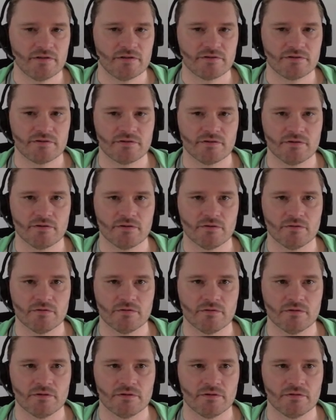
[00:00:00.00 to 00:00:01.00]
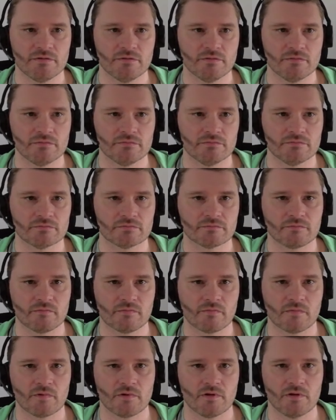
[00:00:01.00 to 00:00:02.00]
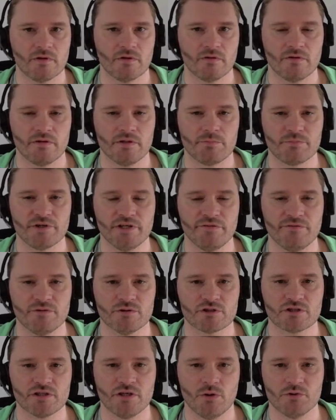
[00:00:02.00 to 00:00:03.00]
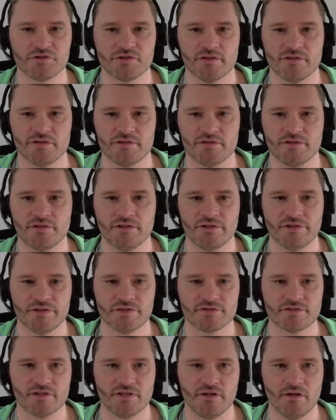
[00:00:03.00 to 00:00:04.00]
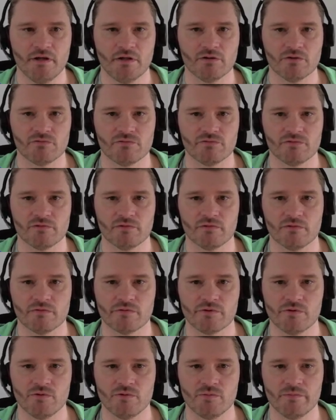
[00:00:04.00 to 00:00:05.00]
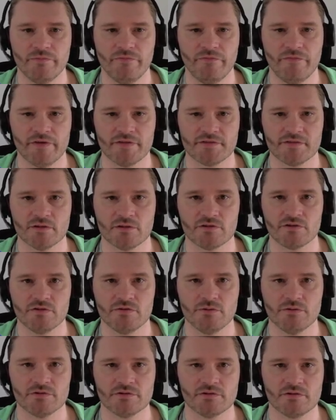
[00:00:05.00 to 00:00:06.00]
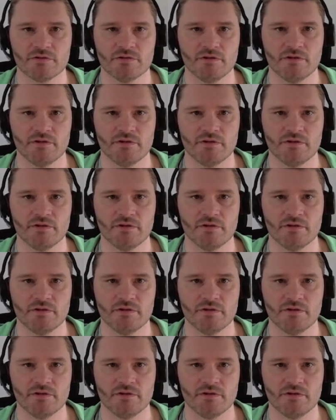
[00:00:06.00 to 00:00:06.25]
So the preview shows that here is a lot of room that's not used.